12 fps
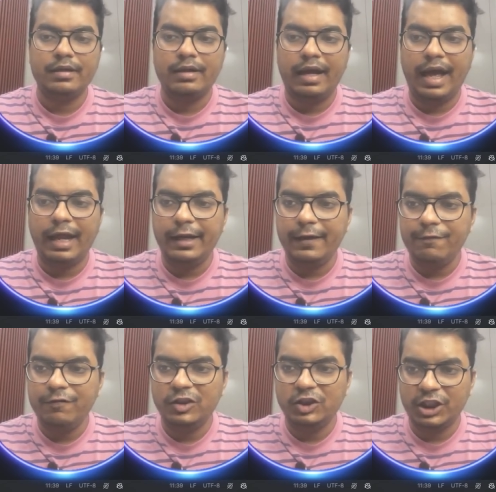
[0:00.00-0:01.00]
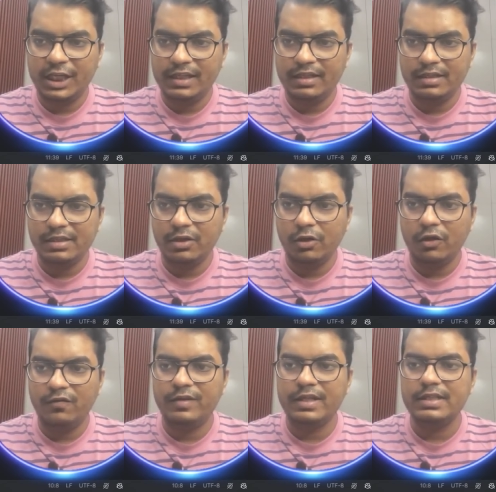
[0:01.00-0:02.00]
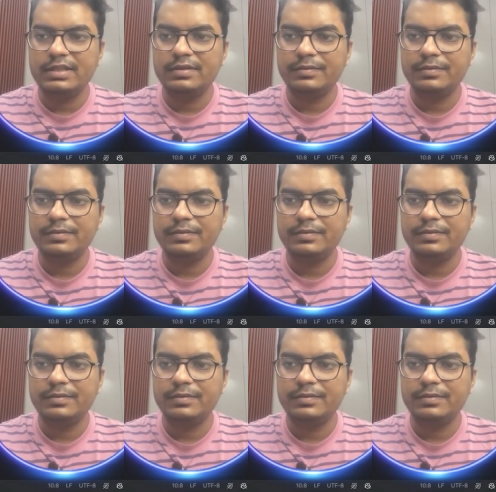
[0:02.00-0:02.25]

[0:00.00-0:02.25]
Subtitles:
and if we check the result of this,